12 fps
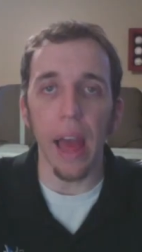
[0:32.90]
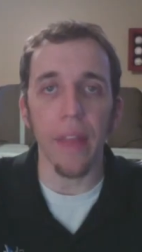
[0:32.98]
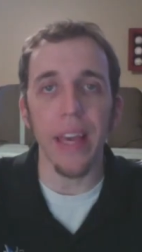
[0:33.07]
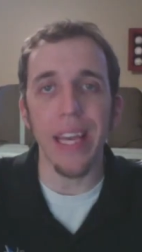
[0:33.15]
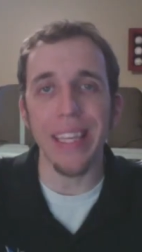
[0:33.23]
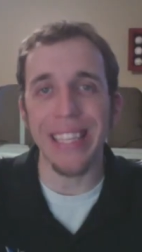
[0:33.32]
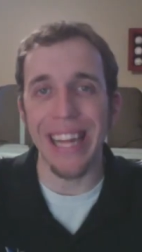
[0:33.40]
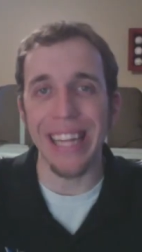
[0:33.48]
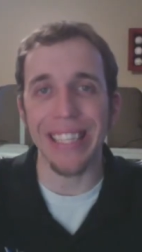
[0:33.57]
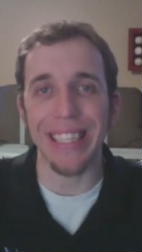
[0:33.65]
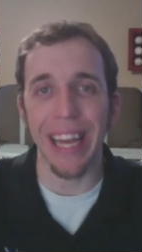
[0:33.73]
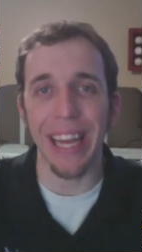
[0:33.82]
think he's in
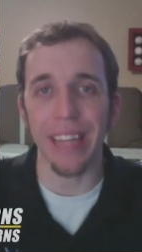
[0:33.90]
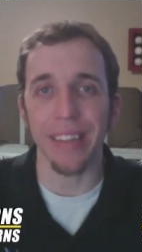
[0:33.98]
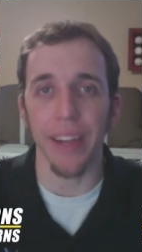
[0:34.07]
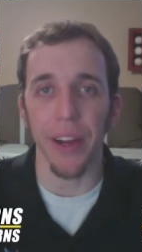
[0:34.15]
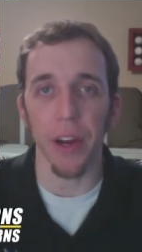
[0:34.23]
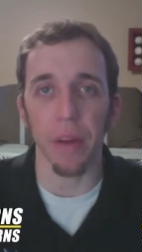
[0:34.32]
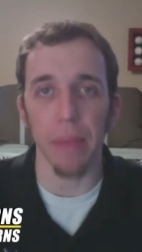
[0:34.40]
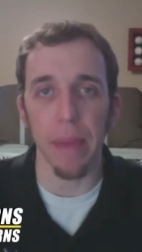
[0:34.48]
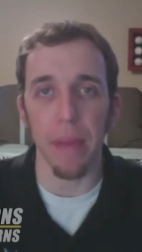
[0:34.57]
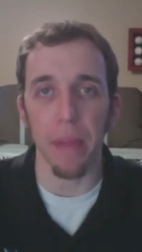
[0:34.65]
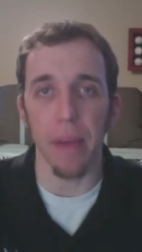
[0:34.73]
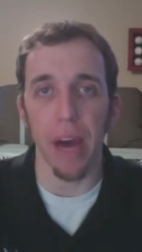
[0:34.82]
that second tier,
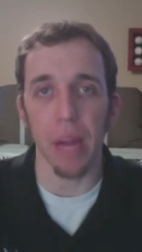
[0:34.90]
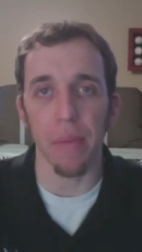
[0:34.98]
maybe the bottom